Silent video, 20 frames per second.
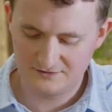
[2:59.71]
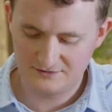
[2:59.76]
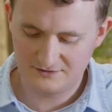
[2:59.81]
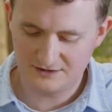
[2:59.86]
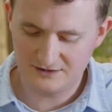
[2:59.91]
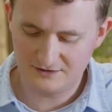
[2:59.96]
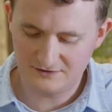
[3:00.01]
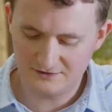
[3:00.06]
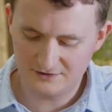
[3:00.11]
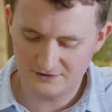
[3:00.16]

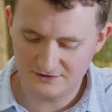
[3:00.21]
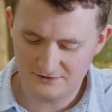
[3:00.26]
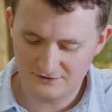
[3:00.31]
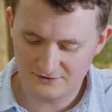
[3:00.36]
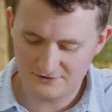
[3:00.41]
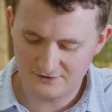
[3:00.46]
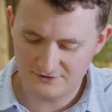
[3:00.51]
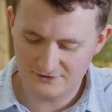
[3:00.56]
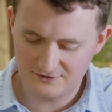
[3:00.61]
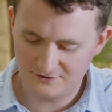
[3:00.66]
Key scenes
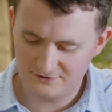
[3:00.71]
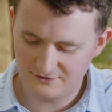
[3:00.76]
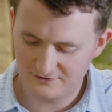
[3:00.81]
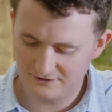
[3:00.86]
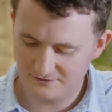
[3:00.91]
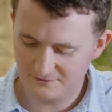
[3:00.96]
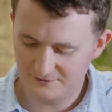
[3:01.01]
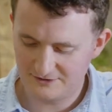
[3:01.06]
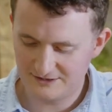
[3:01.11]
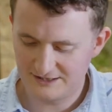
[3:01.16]
are
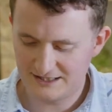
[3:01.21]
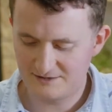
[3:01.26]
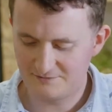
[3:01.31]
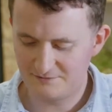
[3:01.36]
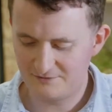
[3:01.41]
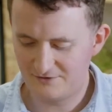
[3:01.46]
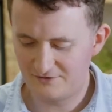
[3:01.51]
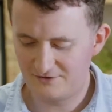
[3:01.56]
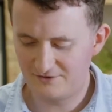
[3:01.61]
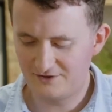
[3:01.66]
usually what
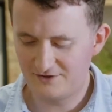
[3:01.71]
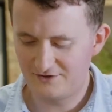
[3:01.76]
happens